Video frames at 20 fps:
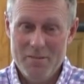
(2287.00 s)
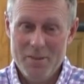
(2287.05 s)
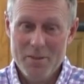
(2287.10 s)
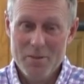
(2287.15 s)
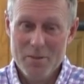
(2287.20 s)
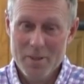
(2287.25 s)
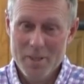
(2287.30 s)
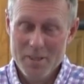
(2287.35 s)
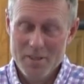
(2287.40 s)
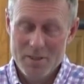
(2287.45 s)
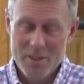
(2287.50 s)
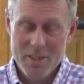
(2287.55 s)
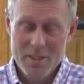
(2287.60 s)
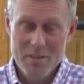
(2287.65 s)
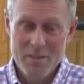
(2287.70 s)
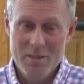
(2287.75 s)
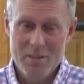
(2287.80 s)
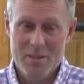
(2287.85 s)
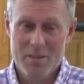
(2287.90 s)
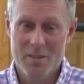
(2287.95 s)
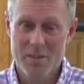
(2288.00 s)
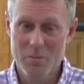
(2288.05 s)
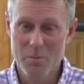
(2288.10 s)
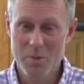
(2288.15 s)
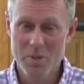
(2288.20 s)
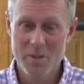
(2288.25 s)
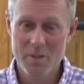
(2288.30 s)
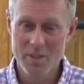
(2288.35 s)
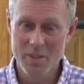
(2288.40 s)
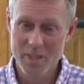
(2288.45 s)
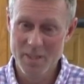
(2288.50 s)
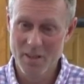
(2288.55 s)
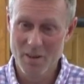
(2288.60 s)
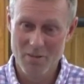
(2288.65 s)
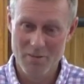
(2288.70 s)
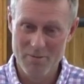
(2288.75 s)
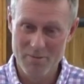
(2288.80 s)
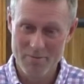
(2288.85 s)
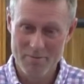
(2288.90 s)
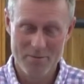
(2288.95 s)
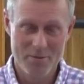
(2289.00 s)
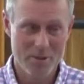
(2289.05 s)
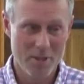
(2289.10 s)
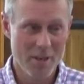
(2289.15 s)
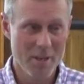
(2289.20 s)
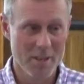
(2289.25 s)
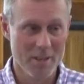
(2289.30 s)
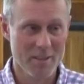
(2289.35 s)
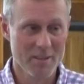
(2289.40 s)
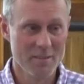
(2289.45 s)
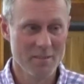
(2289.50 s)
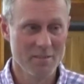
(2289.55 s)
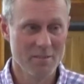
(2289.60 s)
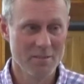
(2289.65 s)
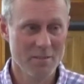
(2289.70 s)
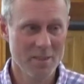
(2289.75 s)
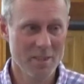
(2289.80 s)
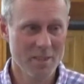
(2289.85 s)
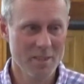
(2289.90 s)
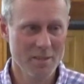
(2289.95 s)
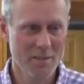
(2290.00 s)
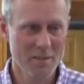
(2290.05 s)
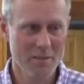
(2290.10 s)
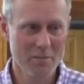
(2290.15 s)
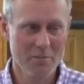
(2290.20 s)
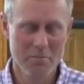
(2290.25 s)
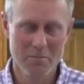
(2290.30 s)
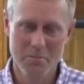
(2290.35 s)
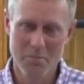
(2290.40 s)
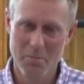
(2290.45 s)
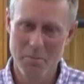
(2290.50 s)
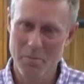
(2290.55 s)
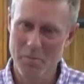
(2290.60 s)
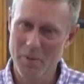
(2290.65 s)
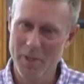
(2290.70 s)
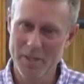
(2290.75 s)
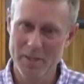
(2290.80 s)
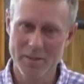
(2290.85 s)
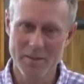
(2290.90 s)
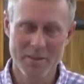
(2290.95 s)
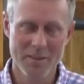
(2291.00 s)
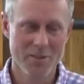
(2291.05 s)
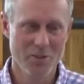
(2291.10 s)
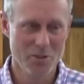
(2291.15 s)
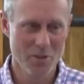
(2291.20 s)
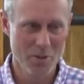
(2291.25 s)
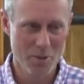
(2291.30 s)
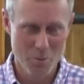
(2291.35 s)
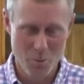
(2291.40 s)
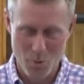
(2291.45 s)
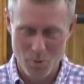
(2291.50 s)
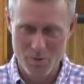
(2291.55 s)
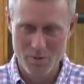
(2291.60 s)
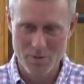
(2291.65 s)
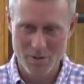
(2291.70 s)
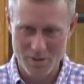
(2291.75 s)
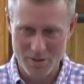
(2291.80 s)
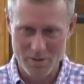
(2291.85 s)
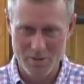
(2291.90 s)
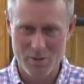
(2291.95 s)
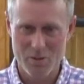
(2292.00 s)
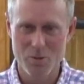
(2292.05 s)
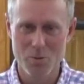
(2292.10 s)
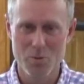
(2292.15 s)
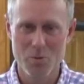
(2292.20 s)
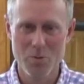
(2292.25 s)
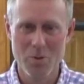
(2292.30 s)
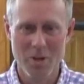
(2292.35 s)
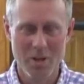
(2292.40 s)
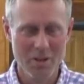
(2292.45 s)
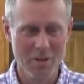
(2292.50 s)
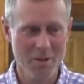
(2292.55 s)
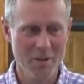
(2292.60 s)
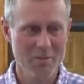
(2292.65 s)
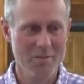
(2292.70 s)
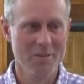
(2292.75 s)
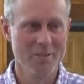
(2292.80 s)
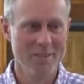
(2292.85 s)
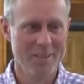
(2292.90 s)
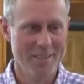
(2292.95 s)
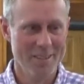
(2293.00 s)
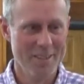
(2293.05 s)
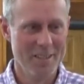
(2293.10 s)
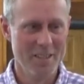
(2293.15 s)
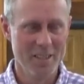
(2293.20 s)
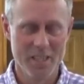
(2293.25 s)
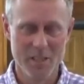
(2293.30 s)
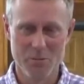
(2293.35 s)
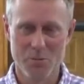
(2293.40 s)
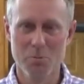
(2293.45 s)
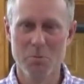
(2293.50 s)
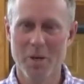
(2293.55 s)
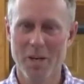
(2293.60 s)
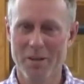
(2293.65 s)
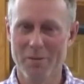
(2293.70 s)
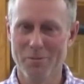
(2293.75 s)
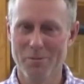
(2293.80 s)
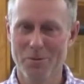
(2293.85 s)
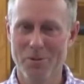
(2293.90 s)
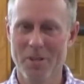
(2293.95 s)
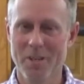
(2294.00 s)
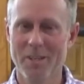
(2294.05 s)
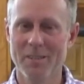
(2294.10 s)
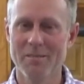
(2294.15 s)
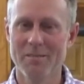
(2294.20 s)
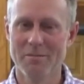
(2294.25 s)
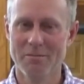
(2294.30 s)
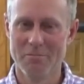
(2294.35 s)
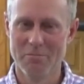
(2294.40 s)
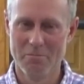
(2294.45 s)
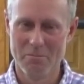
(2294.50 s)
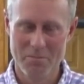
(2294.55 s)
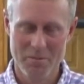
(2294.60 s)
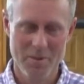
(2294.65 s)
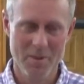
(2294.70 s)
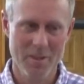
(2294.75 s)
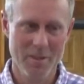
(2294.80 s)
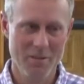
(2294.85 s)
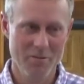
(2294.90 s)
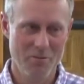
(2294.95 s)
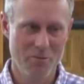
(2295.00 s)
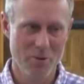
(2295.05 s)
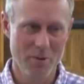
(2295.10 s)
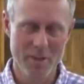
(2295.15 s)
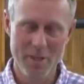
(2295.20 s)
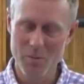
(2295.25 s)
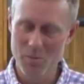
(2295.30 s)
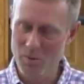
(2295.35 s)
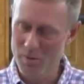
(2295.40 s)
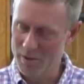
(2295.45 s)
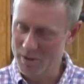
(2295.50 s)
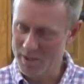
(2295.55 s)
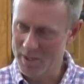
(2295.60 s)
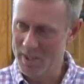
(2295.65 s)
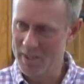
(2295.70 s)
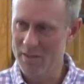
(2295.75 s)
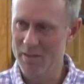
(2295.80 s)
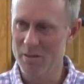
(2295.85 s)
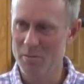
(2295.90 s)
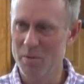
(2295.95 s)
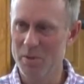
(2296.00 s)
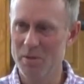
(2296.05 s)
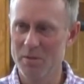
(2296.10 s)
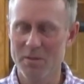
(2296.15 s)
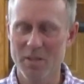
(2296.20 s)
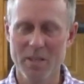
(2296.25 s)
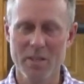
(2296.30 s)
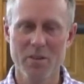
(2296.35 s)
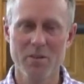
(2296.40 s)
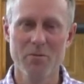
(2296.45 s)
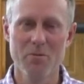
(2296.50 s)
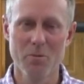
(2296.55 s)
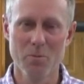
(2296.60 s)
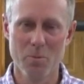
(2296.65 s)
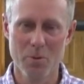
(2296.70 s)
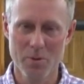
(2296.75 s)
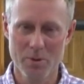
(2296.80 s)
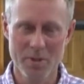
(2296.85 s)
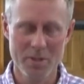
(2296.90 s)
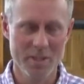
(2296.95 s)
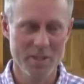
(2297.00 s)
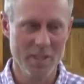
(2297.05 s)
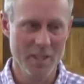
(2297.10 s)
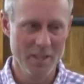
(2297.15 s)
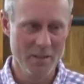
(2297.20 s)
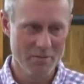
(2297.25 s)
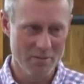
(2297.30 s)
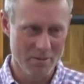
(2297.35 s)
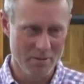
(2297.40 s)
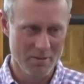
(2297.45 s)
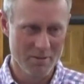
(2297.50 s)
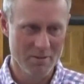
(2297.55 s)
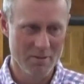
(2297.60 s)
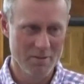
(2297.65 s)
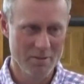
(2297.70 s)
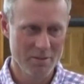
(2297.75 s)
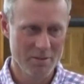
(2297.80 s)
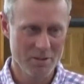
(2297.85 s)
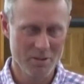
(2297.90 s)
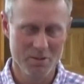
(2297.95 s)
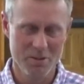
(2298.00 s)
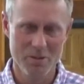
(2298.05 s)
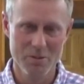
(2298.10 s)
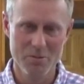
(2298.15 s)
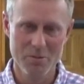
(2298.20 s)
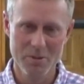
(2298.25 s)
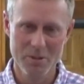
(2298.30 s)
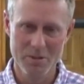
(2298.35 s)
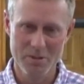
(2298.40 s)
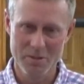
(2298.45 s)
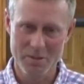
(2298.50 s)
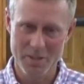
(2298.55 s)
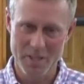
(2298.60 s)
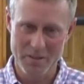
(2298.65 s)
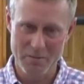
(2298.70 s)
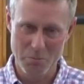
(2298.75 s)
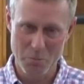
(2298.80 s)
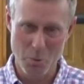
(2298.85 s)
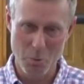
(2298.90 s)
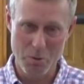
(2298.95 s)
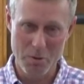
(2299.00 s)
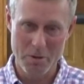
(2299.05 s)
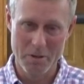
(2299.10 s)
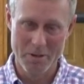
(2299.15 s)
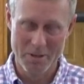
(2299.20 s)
We just get busy and get off track. And Sunday morning, Sunday school, love it. Gets me back on track. For anyone that stands up here, thank you for putting in the effort to do this every morning.